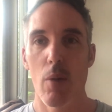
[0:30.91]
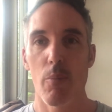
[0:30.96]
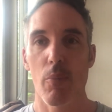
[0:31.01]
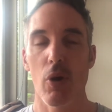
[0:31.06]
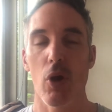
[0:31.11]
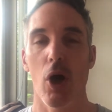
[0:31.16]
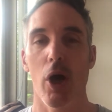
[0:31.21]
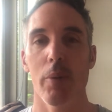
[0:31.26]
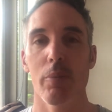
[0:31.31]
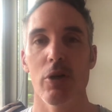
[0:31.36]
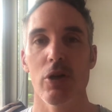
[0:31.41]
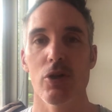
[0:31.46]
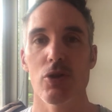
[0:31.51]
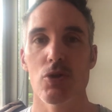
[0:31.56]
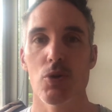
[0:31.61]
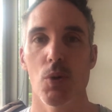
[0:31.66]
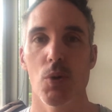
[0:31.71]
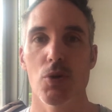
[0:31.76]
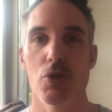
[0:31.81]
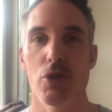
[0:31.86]
But I'm going to
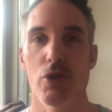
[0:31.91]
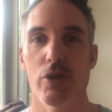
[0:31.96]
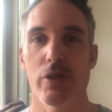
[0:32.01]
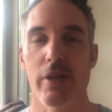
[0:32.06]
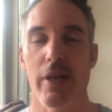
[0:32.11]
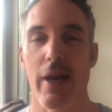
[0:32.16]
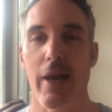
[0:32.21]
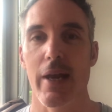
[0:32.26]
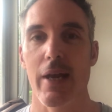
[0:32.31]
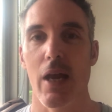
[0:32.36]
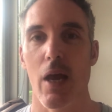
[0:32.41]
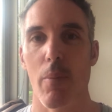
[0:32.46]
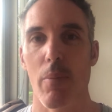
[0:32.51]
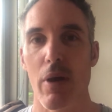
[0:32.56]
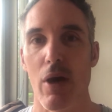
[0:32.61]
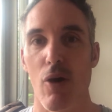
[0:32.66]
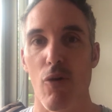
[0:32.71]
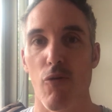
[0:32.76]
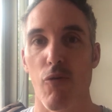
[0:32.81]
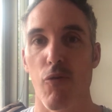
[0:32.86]
talk to you today
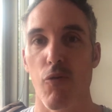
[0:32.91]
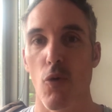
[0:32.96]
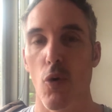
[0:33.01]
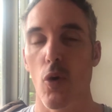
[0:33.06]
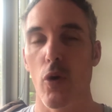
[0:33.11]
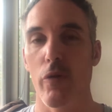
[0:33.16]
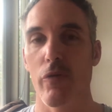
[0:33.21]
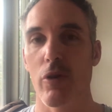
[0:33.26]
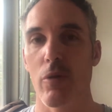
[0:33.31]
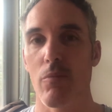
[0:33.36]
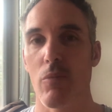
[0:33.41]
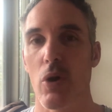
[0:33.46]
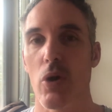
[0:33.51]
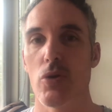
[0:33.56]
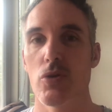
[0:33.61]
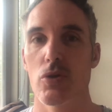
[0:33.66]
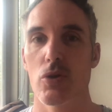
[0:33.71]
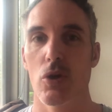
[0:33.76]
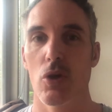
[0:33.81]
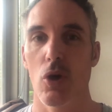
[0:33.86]
about 4 of the
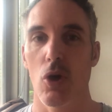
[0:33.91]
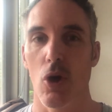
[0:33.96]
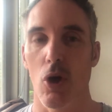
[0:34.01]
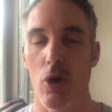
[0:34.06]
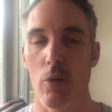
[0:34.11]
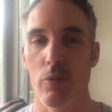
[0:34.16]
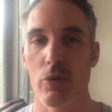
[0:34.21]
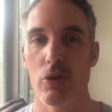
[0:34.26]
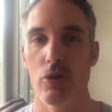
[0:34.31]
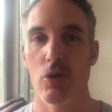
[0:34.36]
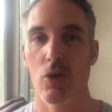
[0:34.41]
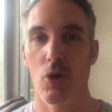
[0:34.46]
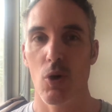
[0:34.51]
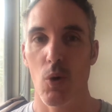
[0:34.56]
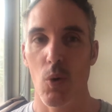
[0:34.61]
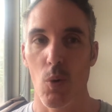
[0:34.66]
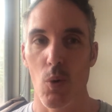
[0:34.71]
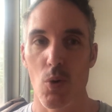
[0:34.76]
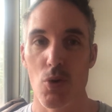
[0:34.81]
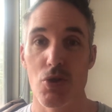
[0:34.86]
most common
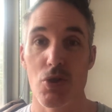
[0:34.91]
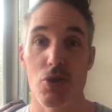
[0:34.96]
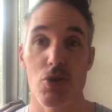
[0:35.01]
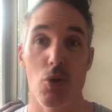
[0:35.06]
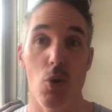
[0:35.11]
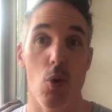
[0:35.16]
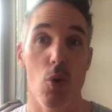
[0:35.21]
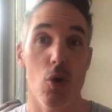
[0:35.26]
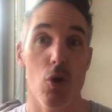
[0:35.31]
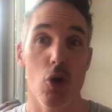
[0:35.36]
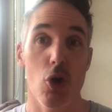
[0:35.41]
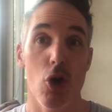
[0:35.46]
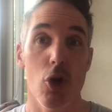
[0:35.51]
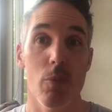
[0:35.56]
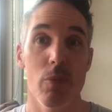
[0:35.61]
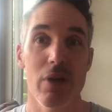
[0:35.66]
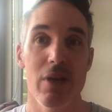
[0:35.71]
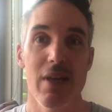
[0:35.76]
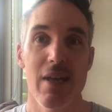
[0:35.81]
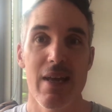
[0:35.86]
causes or
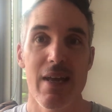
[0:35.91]
common